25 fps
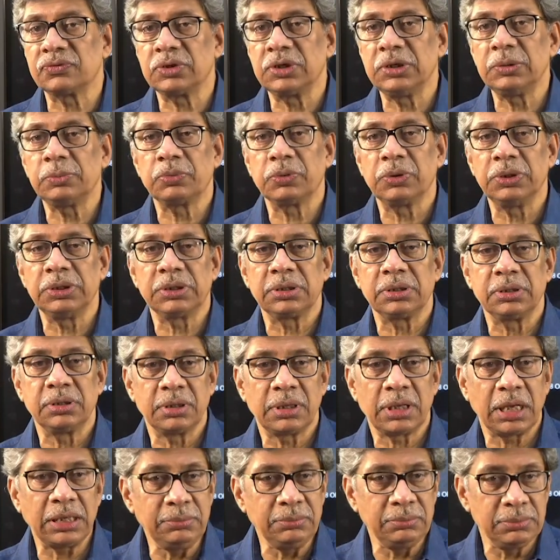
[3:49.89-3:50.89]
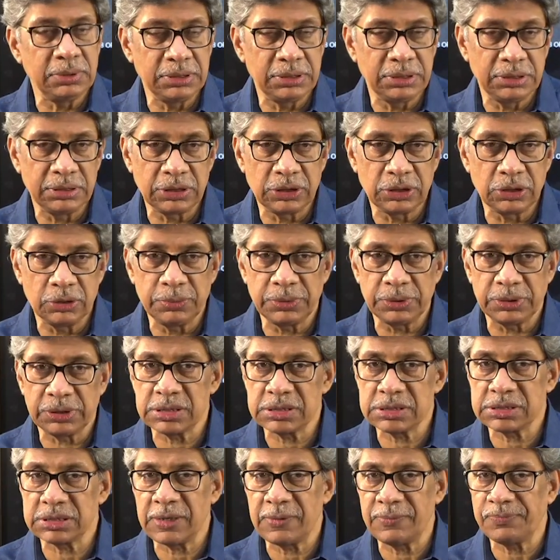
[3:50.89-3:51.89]
3.9 million
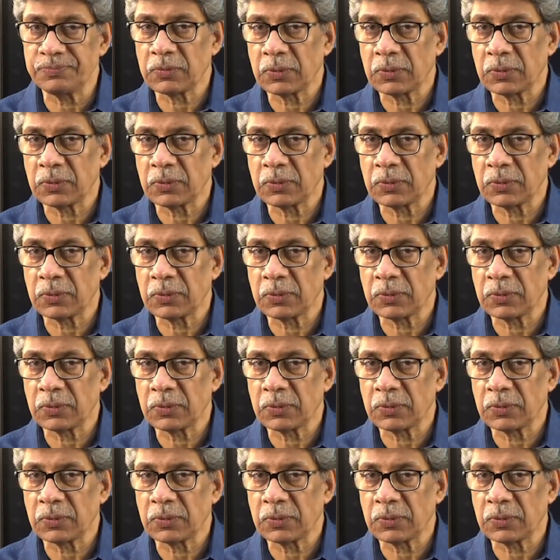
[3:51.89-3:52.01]
kilometers